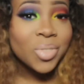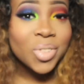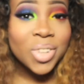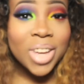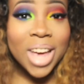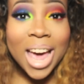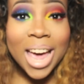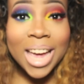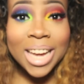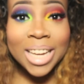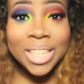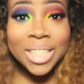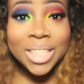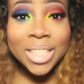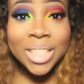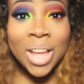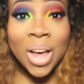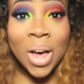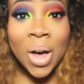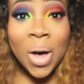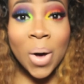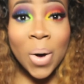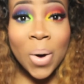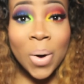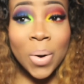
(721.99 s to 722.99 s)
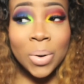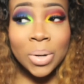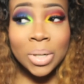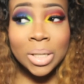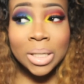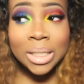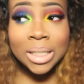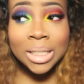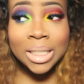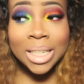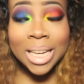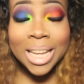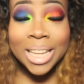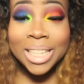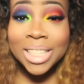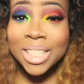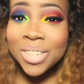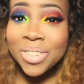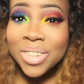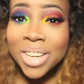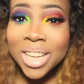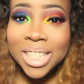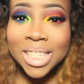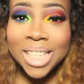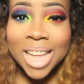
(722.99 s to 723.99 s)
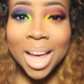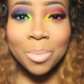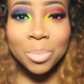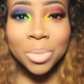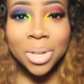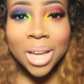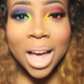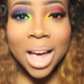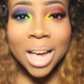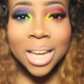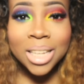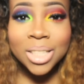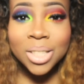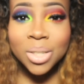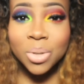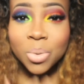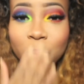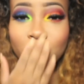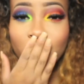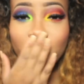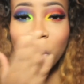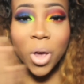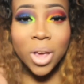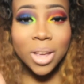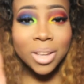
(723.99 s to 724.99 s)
Okay, so until next time, you guys.